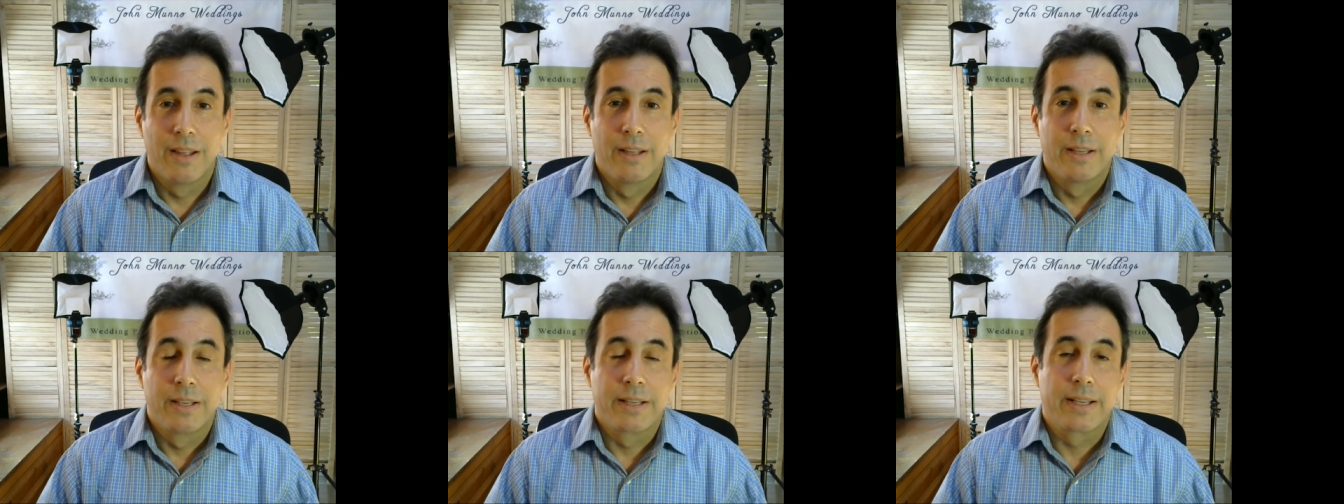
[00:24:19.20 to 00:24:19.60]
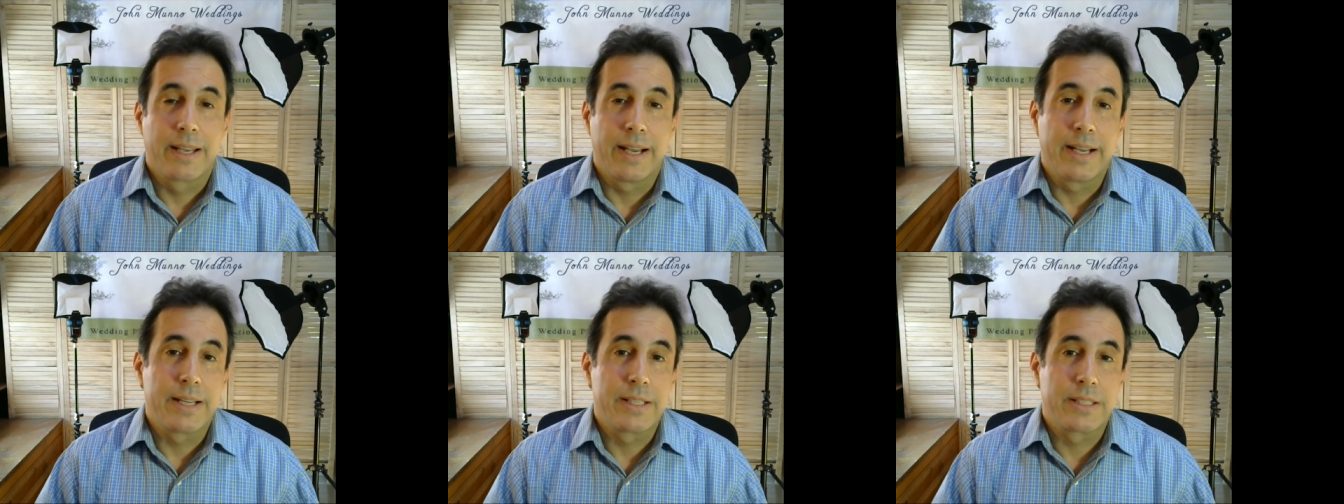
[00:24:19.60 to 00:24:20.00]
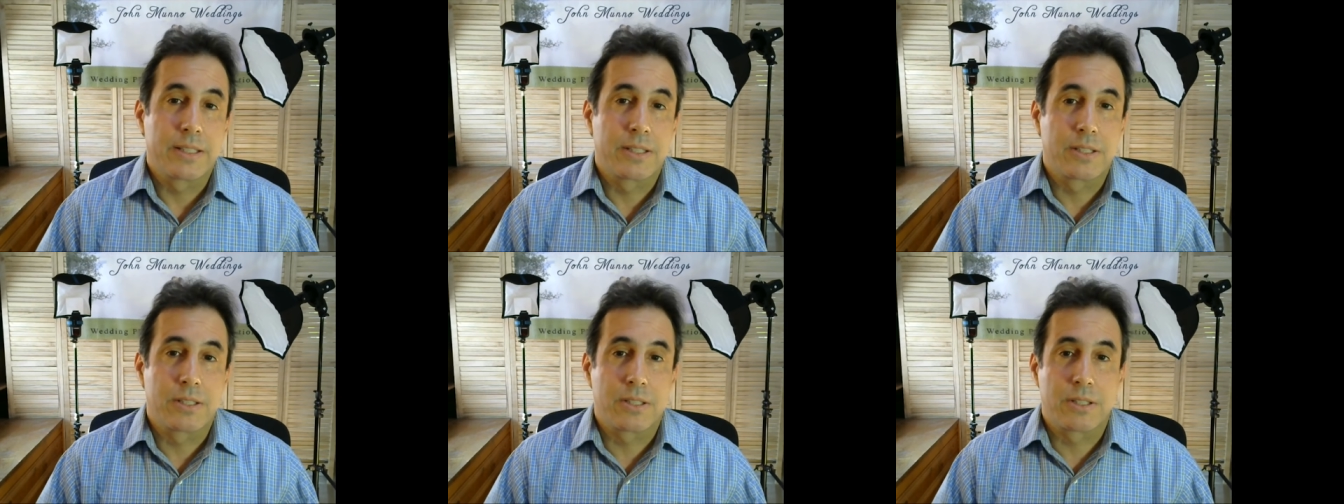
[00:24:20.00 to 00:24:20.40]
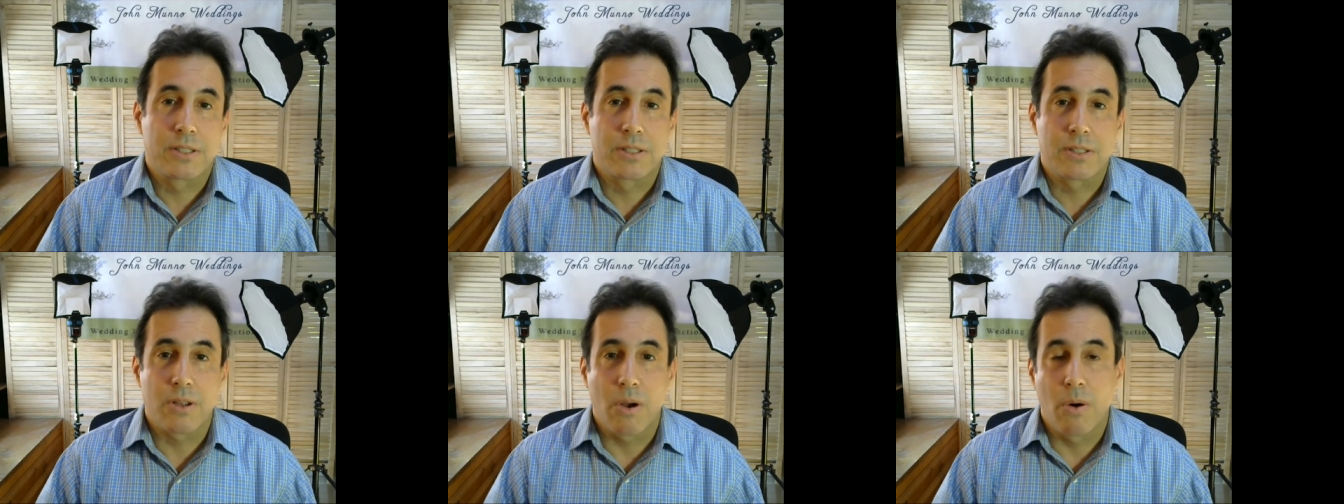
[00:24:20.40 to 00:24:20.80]
Okay,
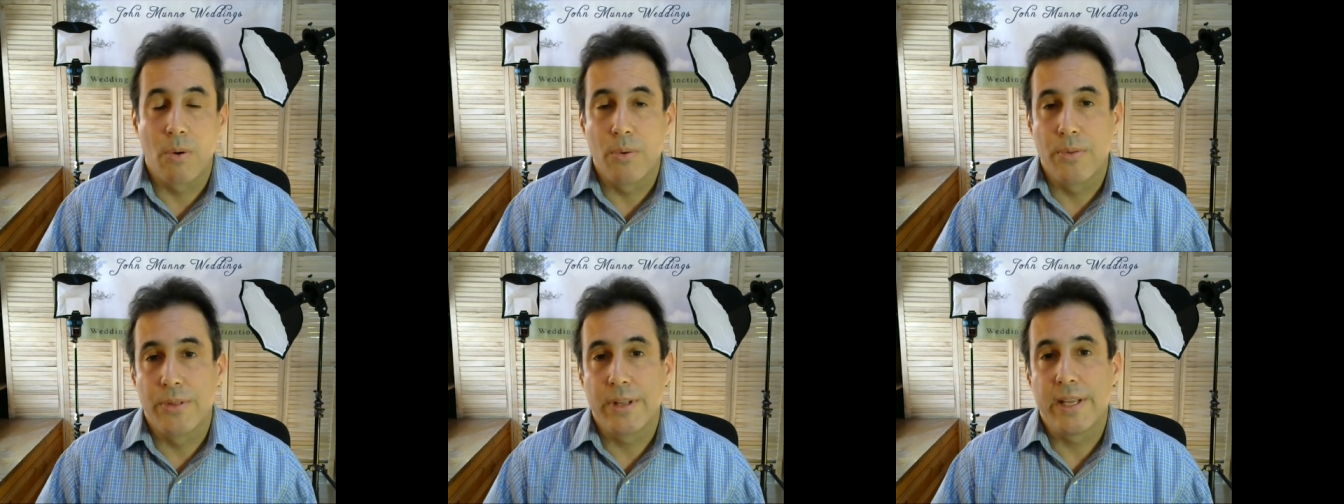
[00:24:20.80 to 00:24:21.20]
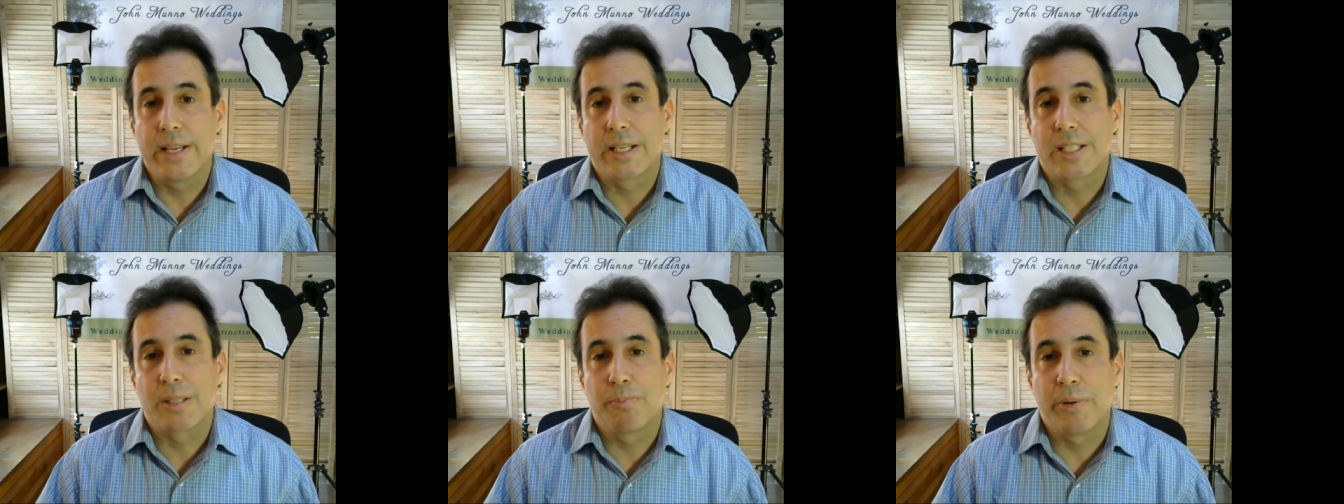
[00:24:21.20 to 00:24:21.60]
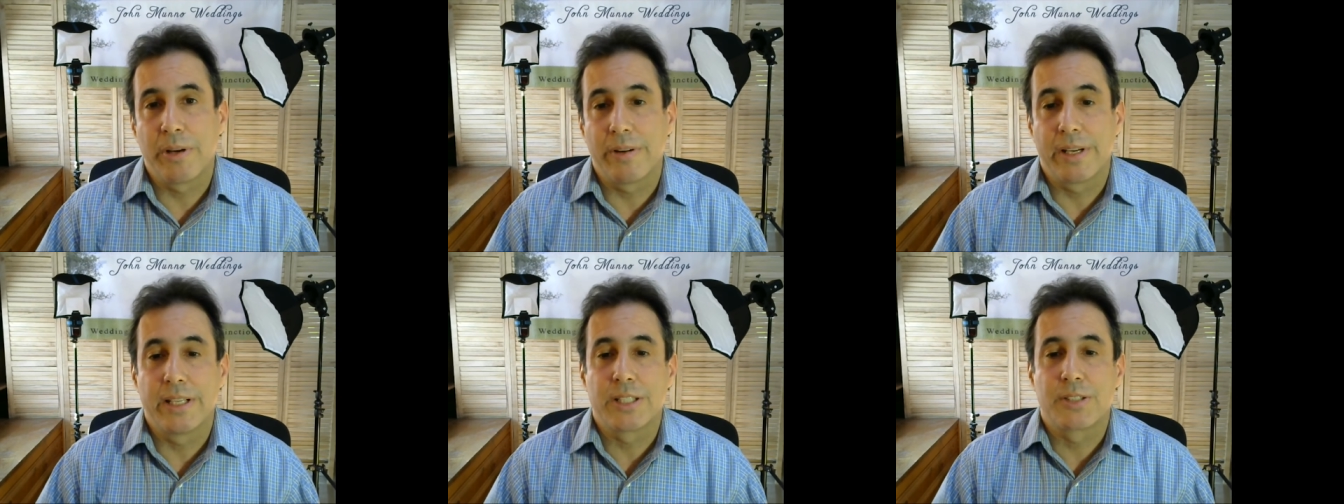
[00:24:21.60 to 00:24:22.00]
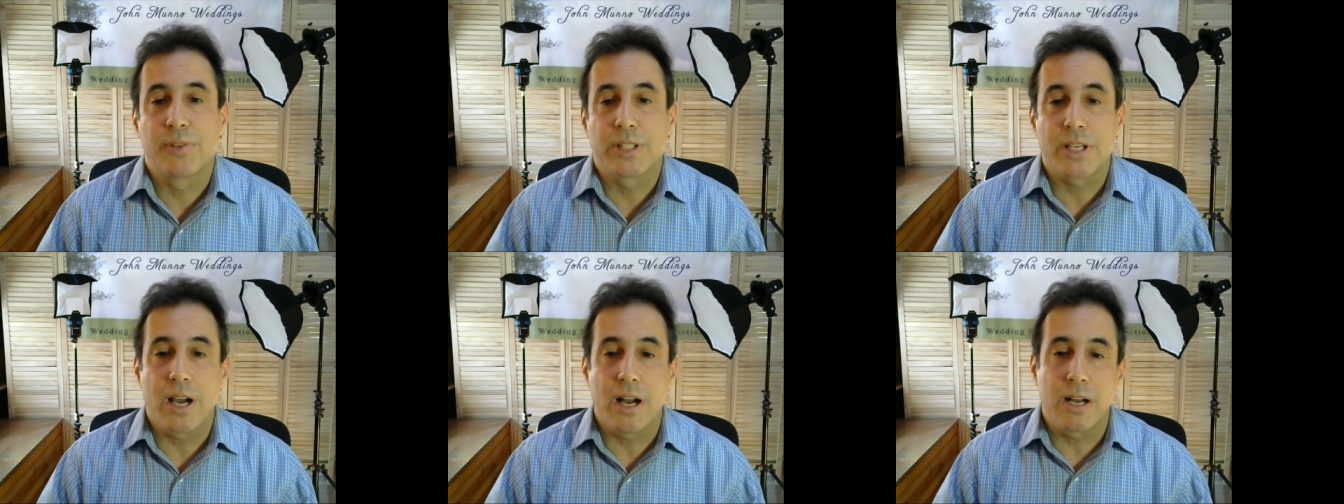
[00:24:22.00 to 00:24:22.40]
so the experienced
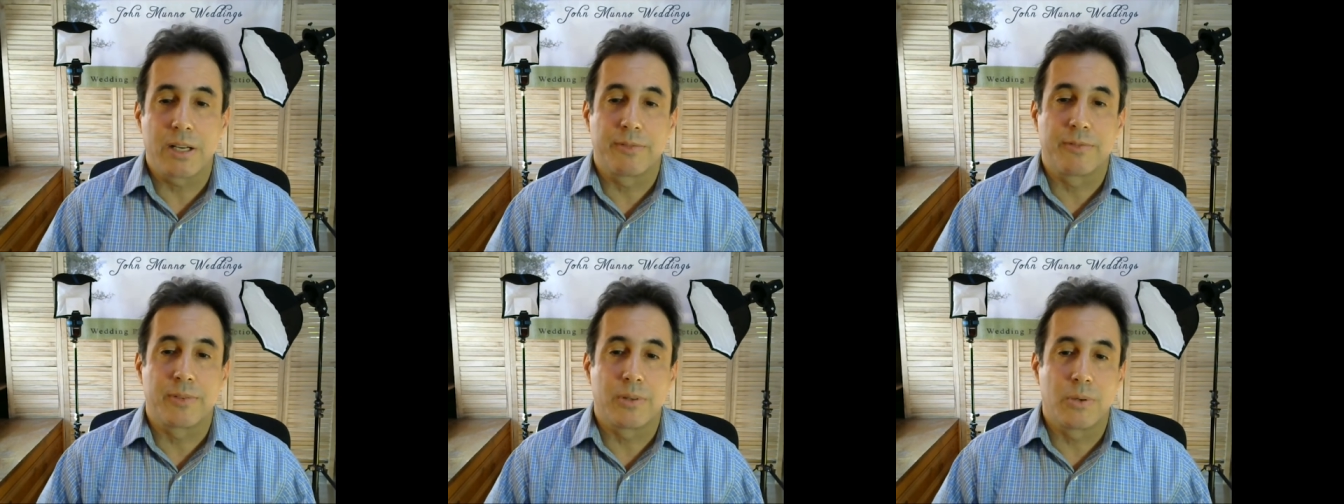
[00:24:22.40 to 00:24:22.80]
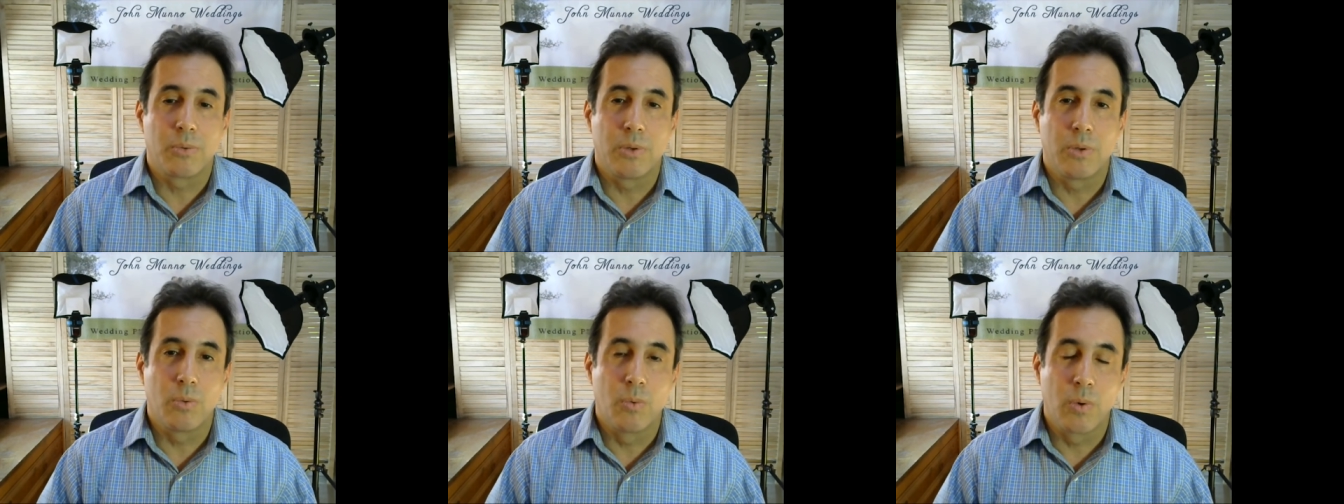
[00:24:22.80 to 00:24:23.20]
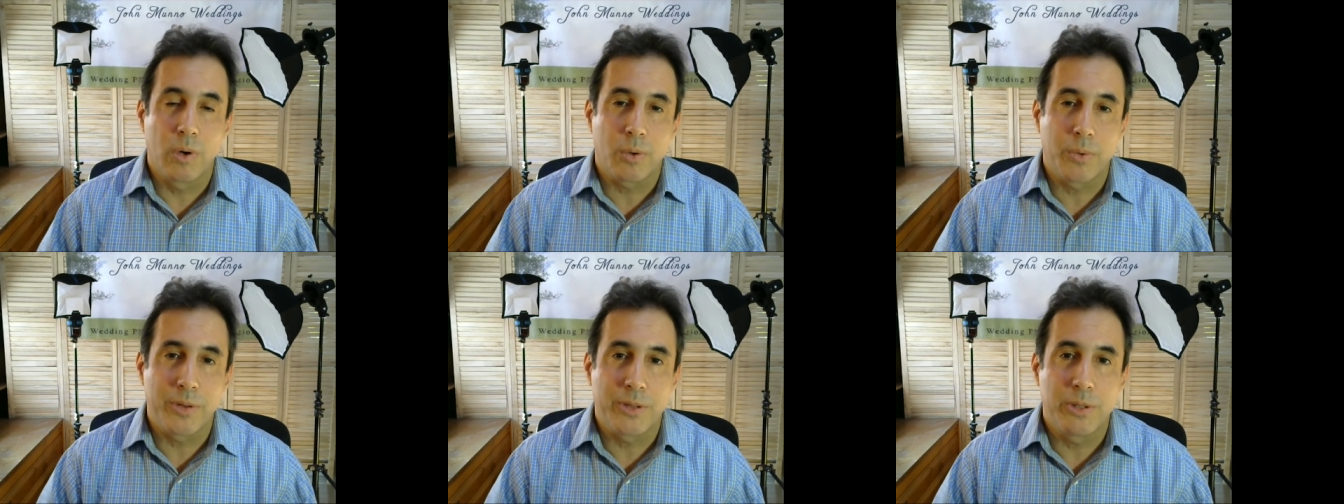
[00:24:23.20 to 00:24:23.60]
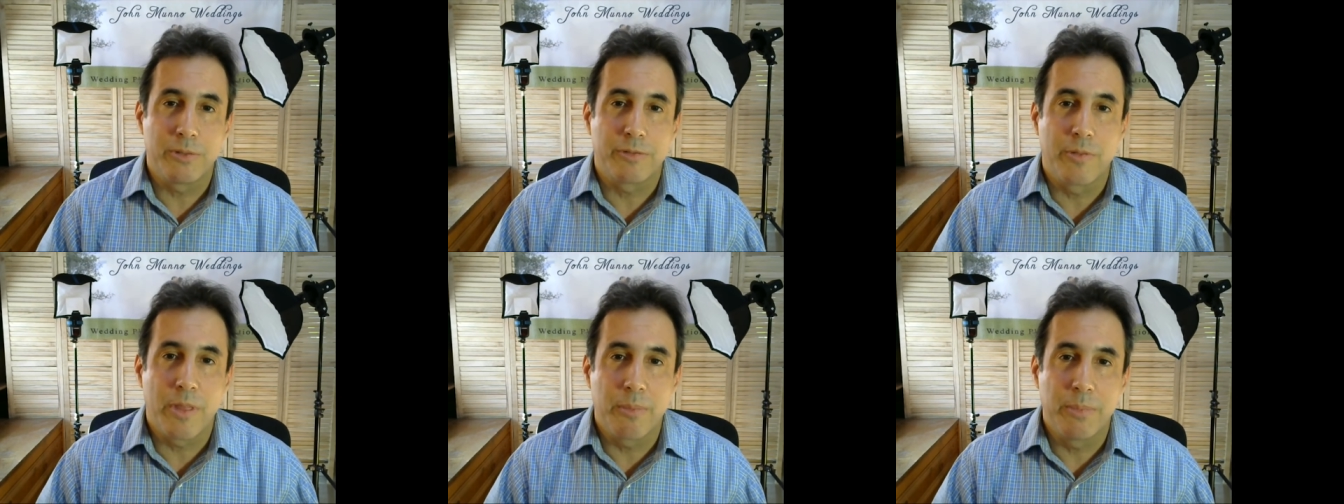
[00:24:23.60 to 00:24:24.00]
photographer will work with you
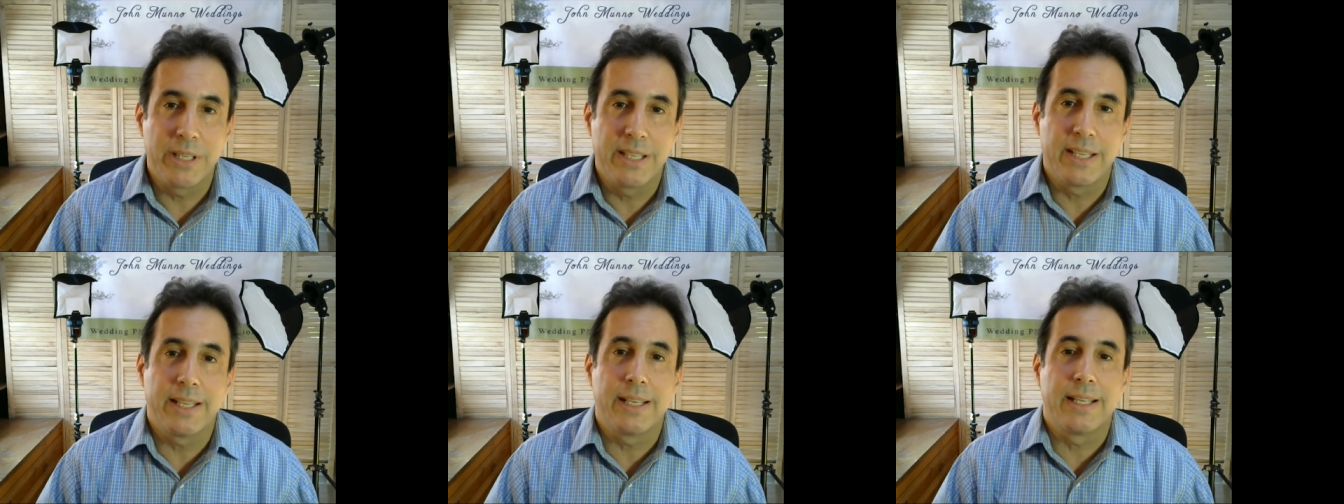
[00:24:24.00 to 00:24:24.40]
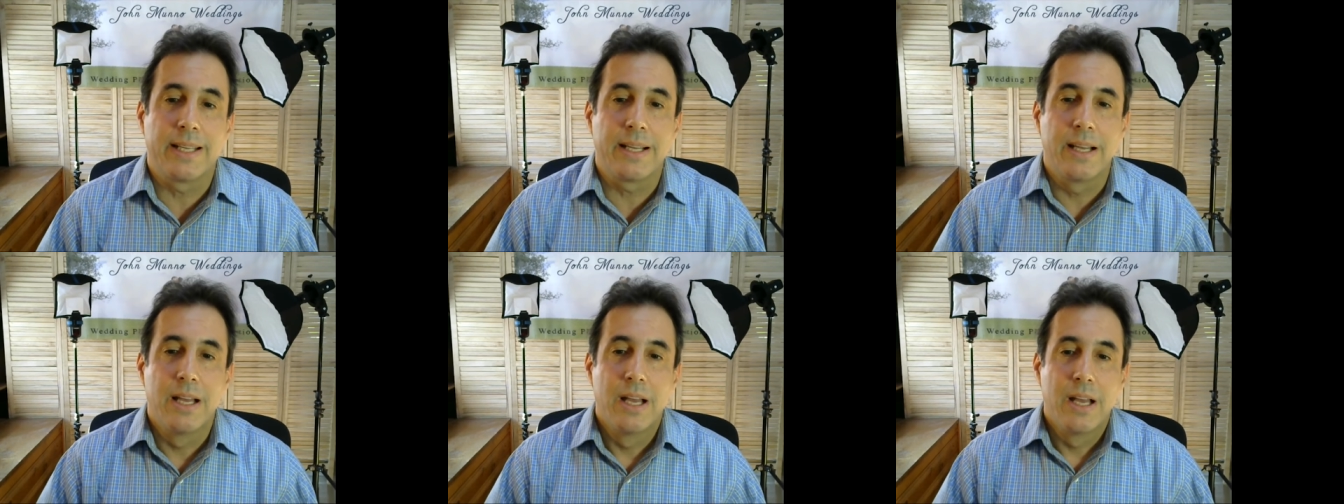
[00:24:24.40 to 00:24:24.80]
from the beginning,